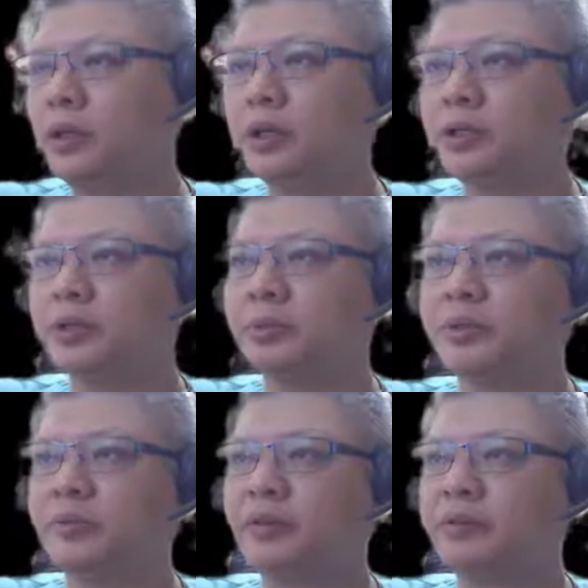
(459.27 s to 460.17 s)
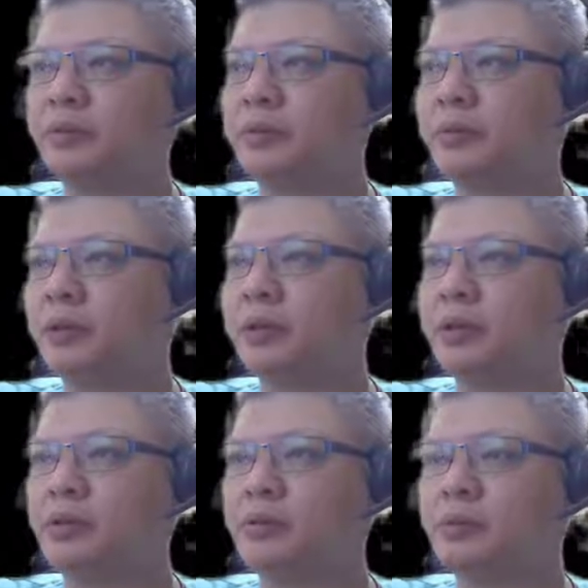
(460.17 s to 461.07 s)
A6 plus 5 will only make
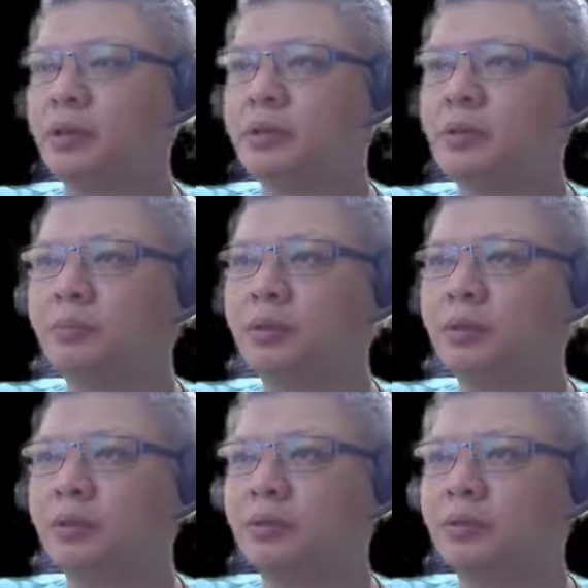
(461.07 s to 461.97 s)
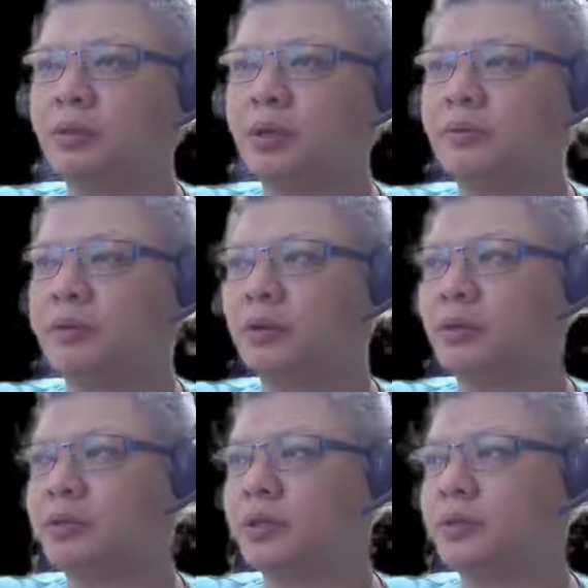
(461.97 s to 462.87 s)
things worse. This will become very
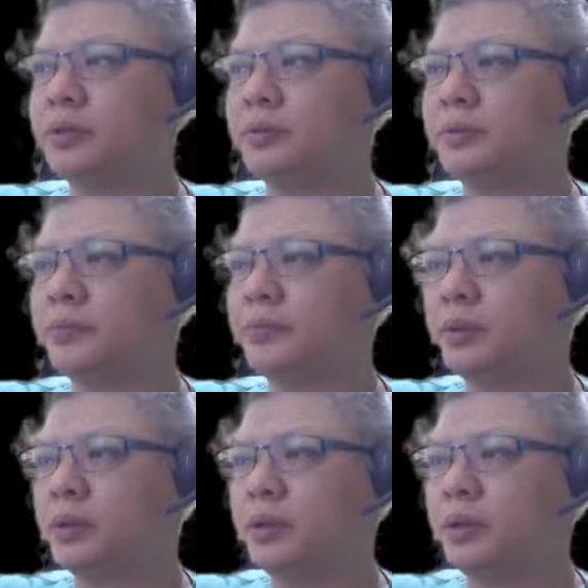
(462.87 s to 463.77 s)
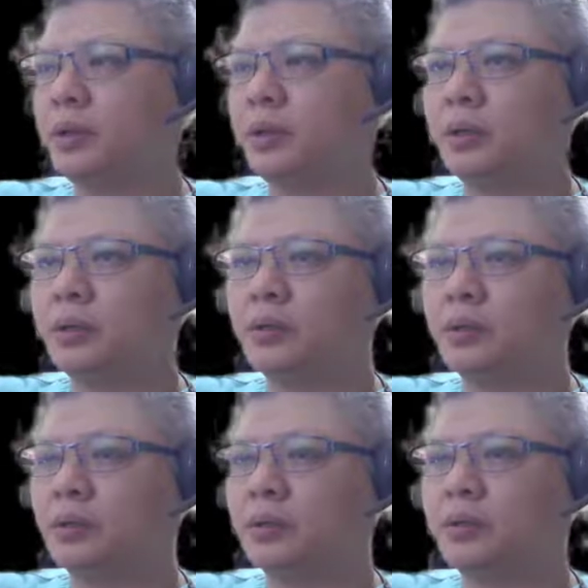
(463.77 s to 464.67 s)
congested.
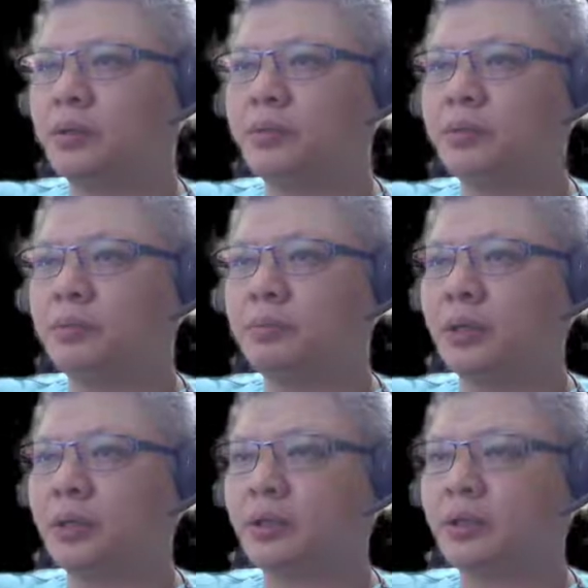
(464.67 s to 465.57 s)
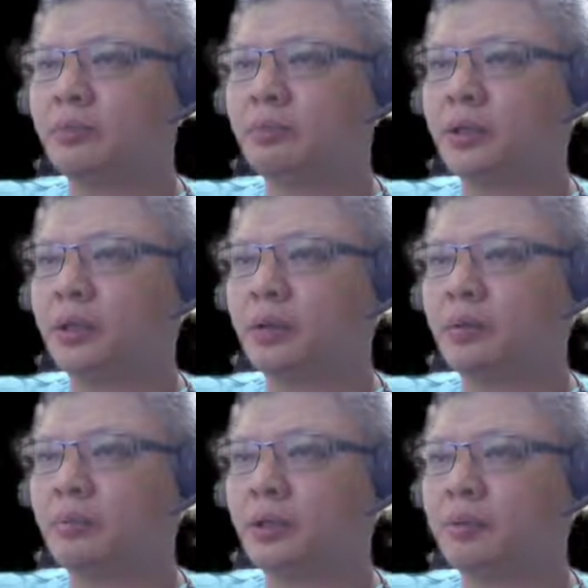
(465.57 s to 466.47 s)
So since black did not
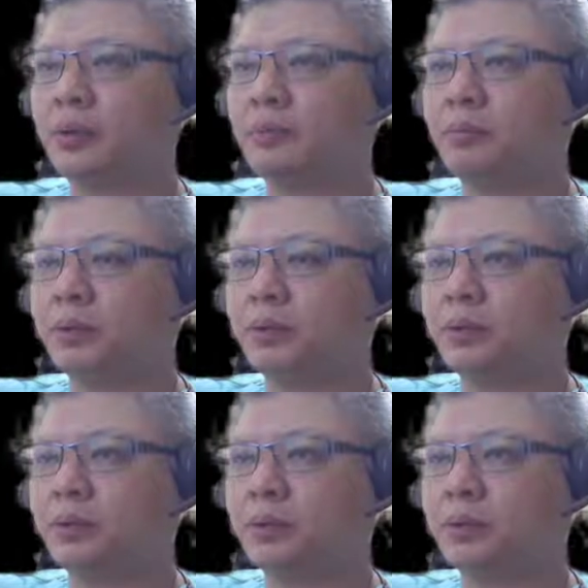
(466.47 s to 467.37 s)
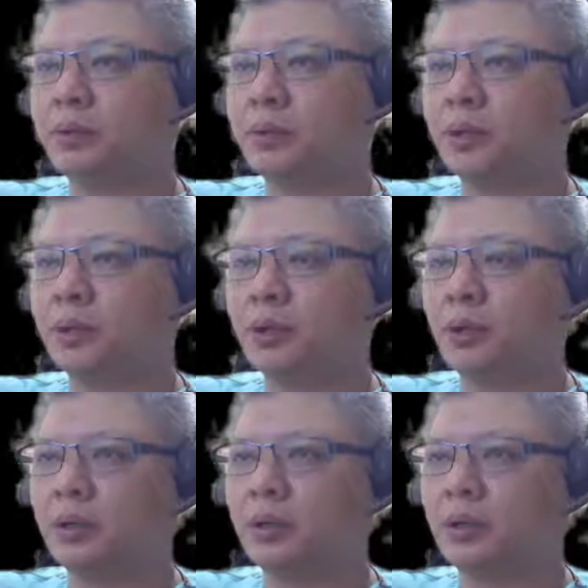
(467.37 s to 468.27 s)
play P1 plus
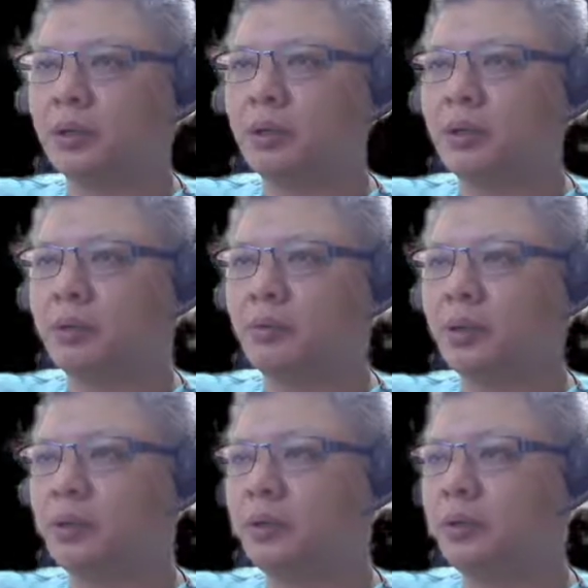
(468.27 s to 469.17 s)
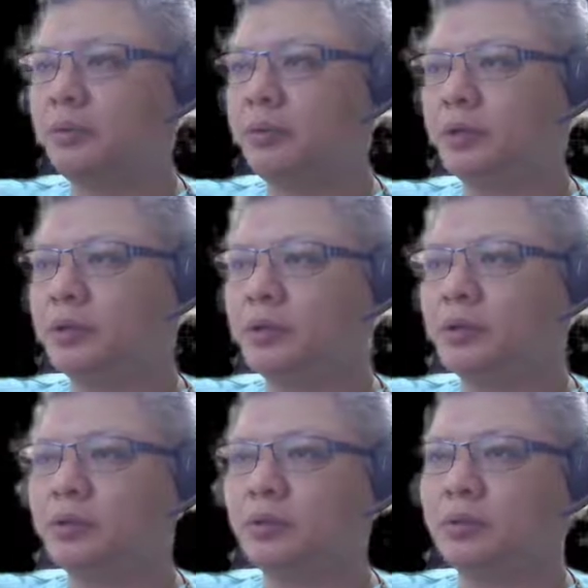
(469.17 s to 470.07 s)
1, red
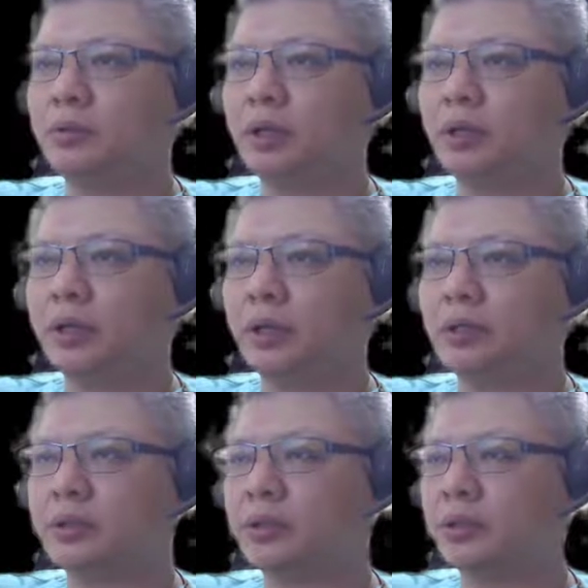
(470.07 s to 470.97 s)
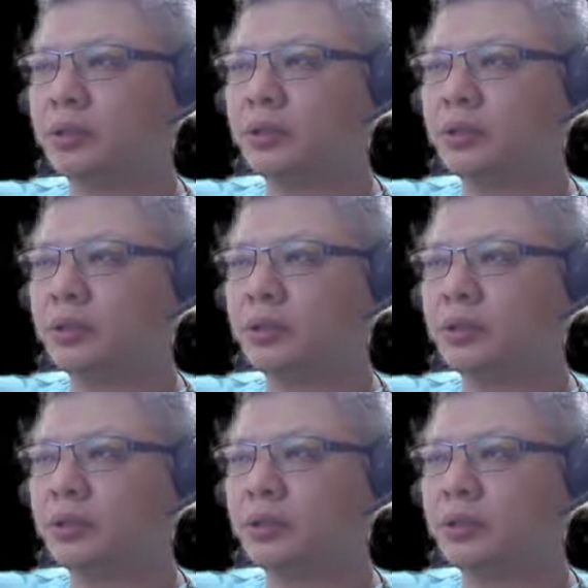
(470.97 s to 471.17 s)
attacked.